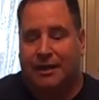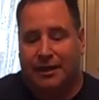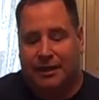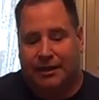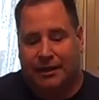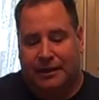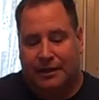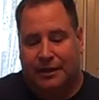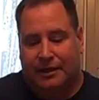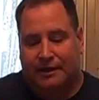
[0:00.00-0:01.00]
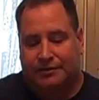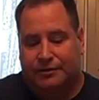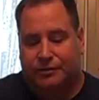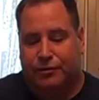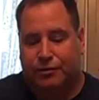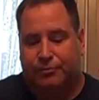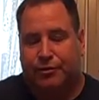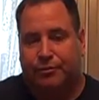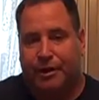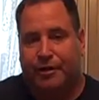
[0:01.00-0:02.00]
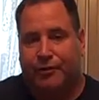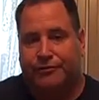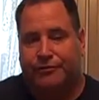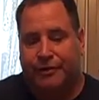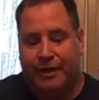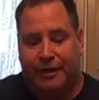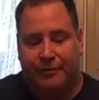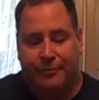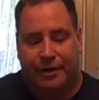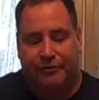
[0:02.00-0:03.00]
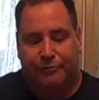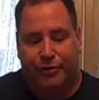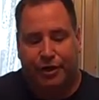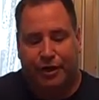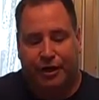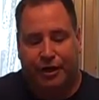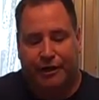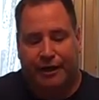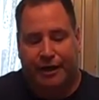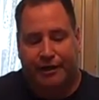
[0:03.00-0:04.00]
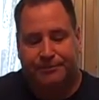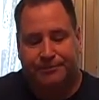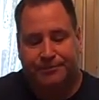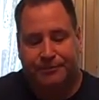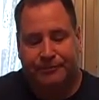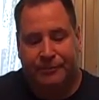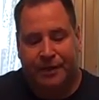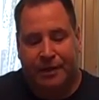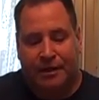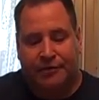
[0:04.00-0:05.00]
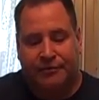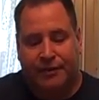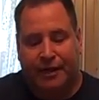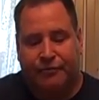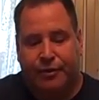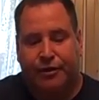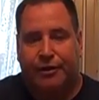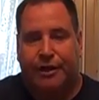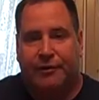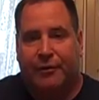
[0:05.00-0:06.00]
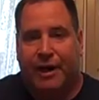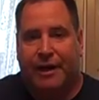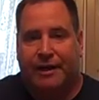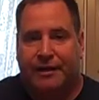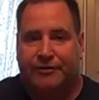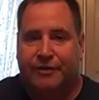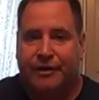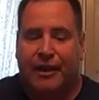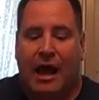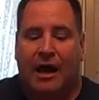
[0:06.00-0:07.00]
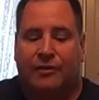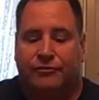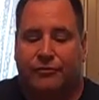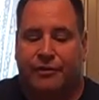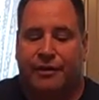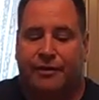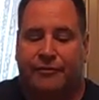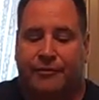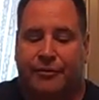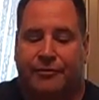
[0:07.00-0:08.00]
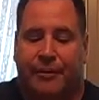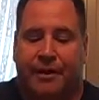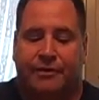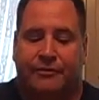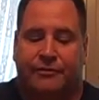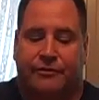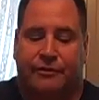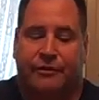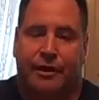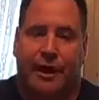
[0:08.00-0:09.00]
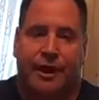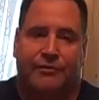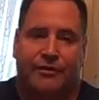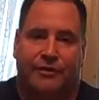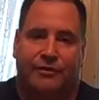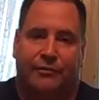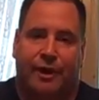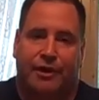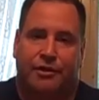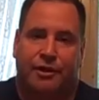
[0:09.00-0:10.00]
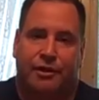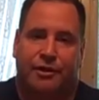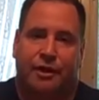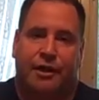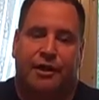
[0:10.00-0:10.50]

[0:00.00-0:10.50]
in the school improvement goals so that everybody's working on that. So that's what looking awry does. It allows for different perspectives to look at a situation,